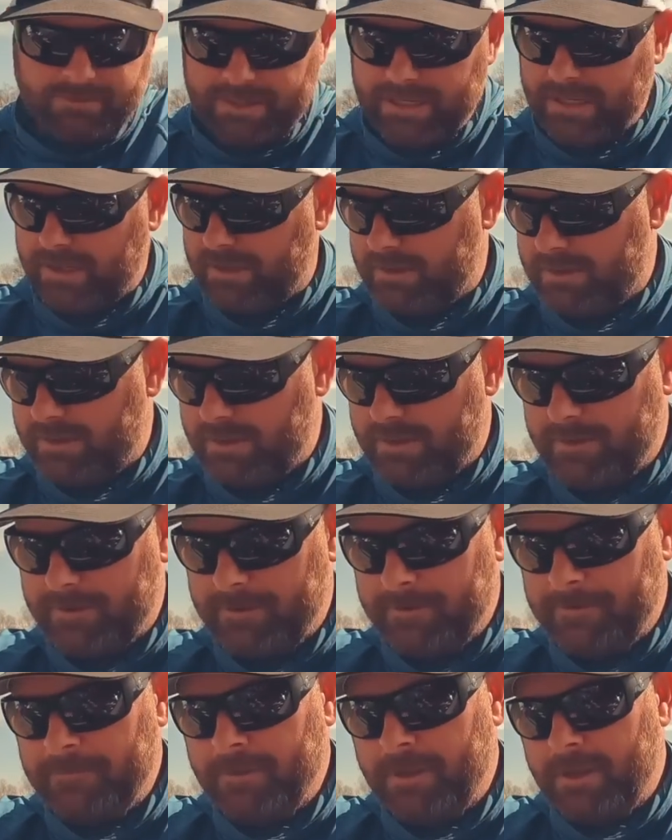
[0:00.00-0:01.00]
bait.
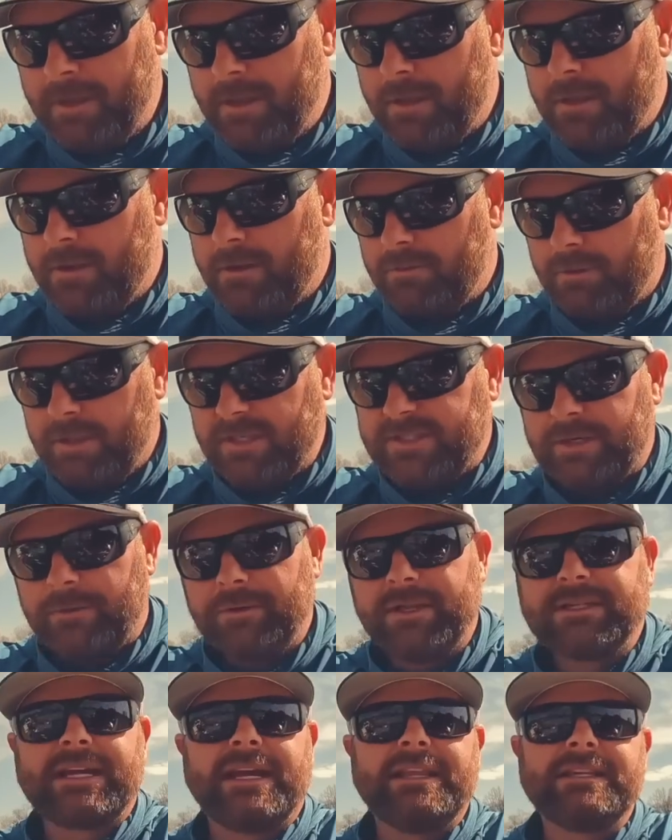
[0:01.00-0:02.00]
Well, let's start
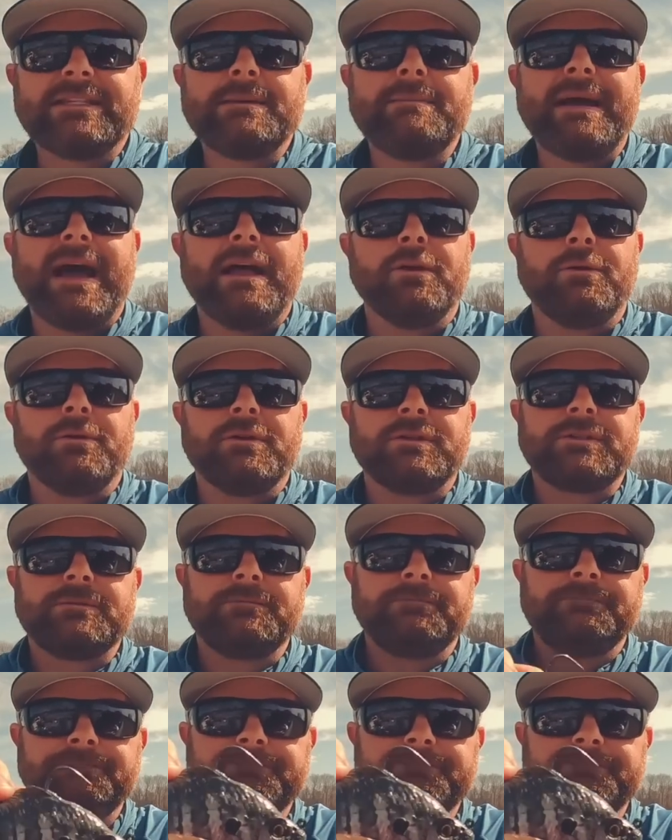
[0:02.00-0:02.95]
with this guy. This is the Matt Lures.